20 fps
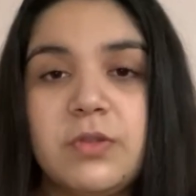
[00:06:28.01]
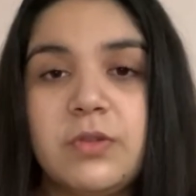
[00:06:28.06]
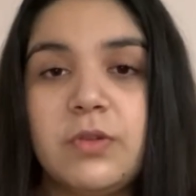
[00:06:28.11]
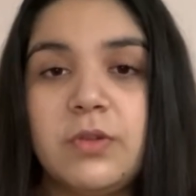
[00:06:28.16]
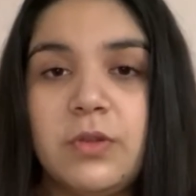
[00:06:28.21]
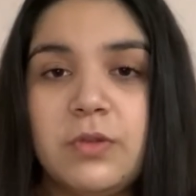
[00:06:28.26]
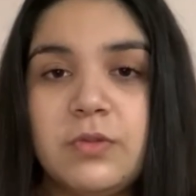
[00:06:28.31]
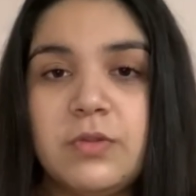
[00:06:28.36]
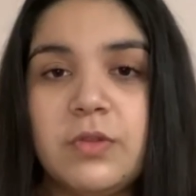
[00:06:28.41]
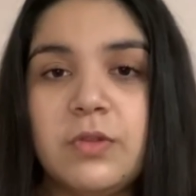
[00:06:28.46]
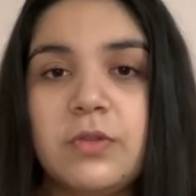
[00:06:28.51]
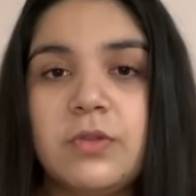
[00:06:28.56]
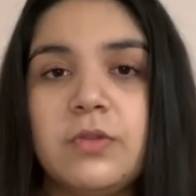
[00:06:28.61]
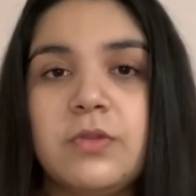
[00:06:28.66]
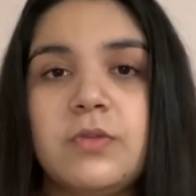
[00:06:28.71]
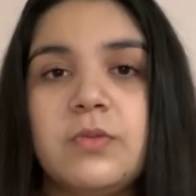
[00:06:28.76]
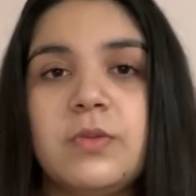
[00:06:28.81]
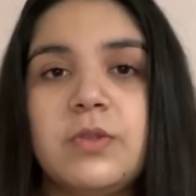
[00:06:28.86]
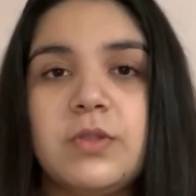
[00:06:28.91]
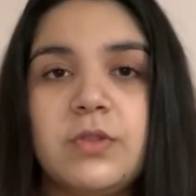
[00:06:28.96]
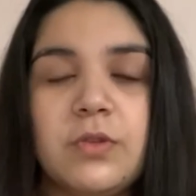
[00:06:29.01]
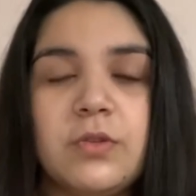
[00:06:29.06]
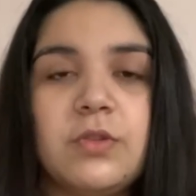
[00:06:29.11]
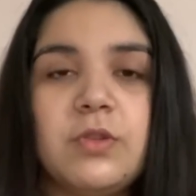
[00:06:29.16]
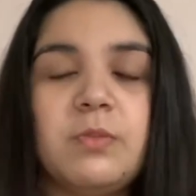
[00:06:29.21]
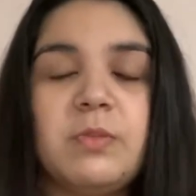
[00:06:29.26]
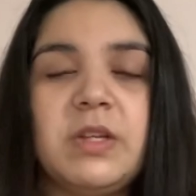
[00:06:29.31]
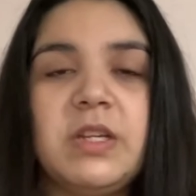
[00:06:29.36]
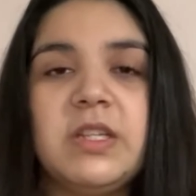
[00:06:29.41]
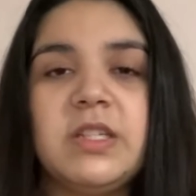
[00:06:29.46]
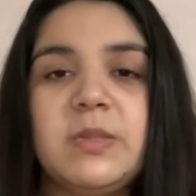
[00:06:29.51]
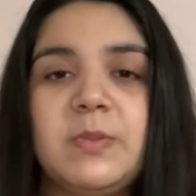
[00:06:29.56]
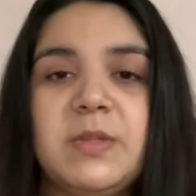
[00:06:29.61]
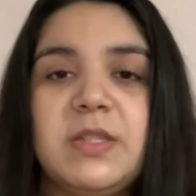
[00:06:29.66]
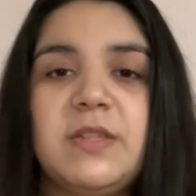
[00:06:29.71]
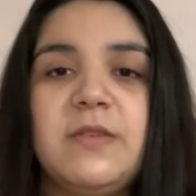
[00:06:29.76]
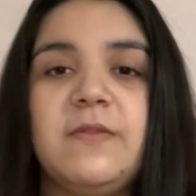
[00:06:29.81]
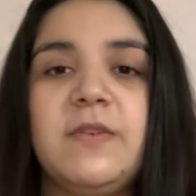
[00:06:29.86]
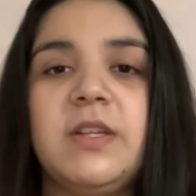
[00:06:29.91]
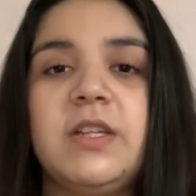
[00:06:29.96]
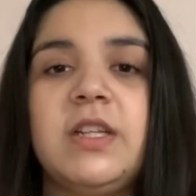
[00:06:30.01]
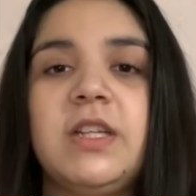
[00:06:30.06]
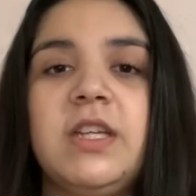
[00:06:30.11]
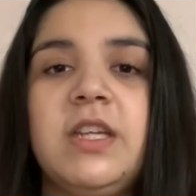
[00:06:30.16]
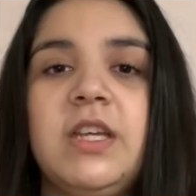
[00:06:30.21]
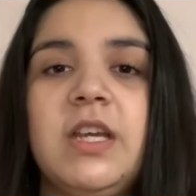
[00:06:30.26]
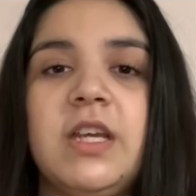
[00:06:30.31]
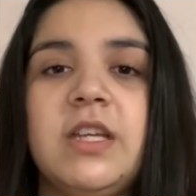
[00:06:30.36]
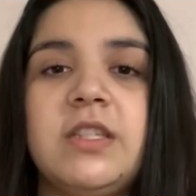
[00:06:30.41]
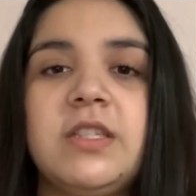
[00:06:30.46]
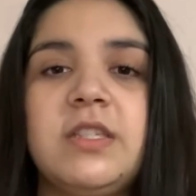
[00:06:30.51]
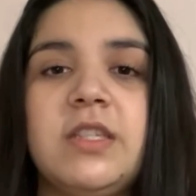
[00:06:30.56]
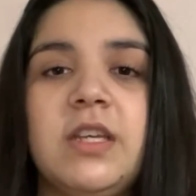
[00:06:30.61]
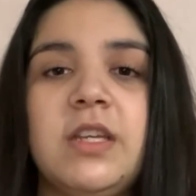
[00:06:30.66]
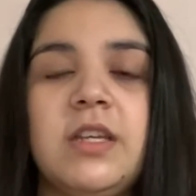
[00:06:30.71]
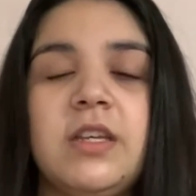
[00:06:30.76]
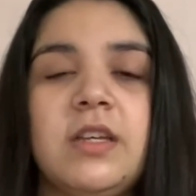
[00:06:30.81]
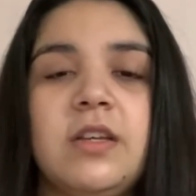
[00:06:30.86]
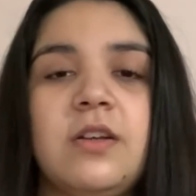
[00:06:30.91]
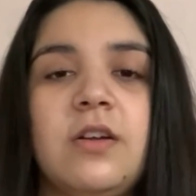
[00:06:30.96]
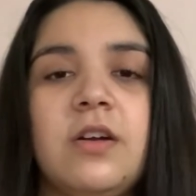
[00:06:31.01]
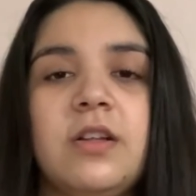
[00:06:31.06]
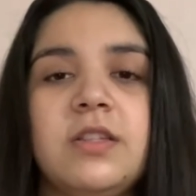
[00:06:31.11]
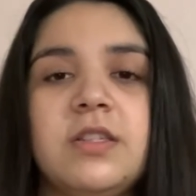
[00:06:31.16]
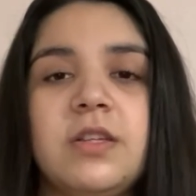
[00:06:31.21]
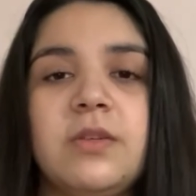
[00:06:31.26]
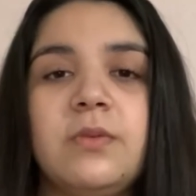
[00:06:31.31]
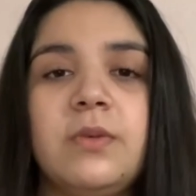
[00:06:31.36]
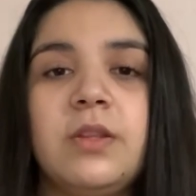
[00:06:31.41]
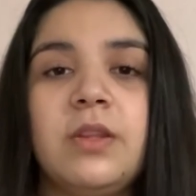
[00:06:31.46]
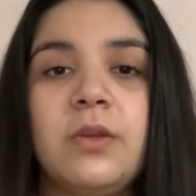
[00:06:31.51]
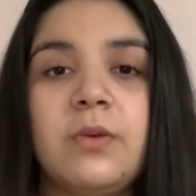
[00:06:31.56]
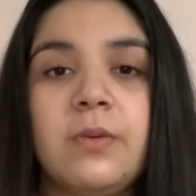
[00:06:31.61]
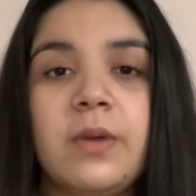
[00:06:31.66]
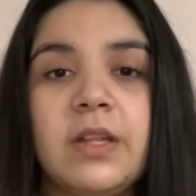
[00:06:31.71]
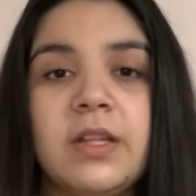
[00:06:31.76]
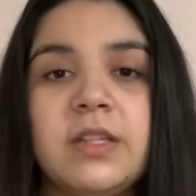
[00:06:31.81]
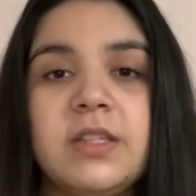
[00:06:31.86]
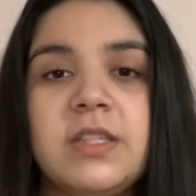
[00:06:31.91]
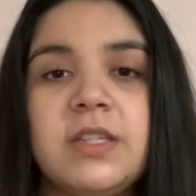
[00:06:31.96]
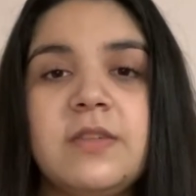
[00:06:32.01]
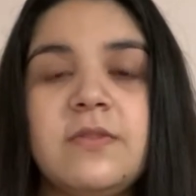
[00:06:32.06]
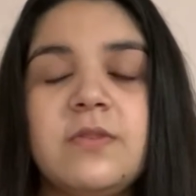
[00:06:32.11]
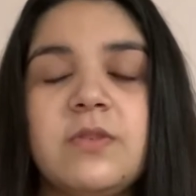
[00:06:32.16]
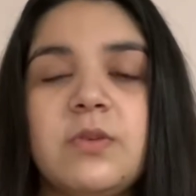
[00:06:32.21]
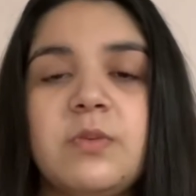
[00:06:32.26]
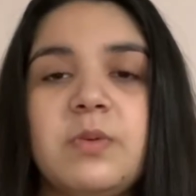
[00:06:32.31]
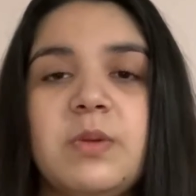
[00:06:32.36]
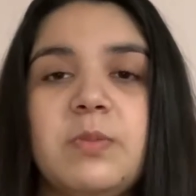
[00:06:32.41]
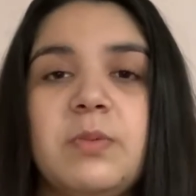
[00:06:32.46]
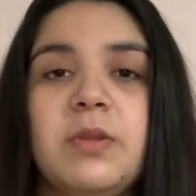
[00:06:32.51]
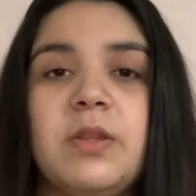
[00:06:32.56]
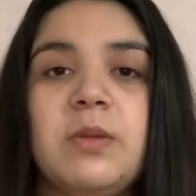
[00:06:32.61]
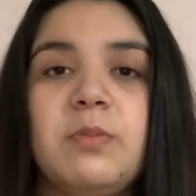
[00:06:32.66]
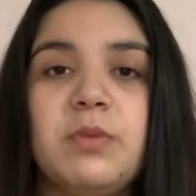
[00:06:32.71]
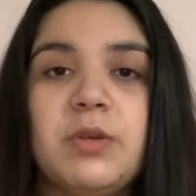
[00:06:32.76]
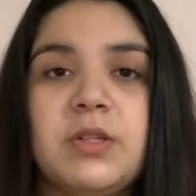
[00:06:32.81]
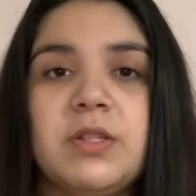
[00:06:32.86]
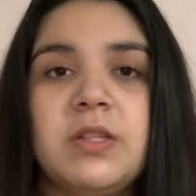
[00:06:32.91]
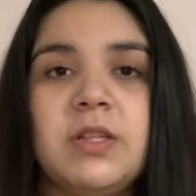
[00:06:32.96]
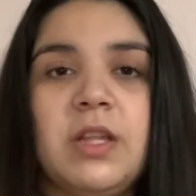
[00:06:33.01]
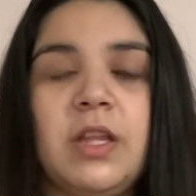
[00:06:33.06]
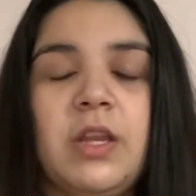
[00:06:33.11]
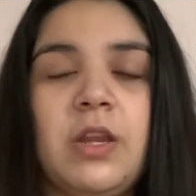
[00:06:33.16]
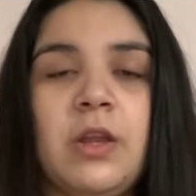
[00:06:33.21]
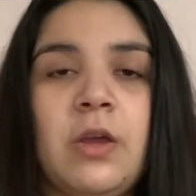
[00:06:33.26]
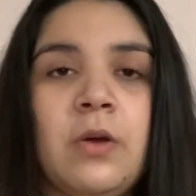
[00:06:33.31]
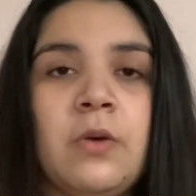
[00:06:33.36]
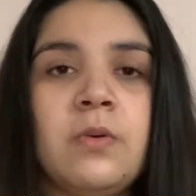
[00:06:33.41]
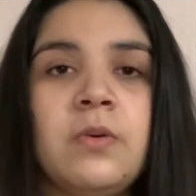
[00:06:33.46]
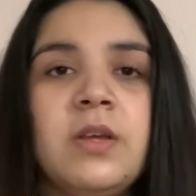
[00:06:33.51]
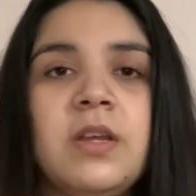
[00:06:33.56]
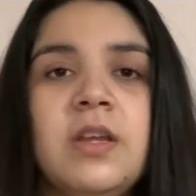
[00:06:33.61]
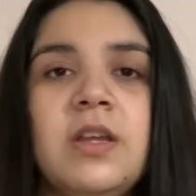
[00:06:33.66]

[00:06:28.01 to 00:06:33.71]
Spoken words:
close circles with social media specifically and stay in contact with their relatives or people they personally know.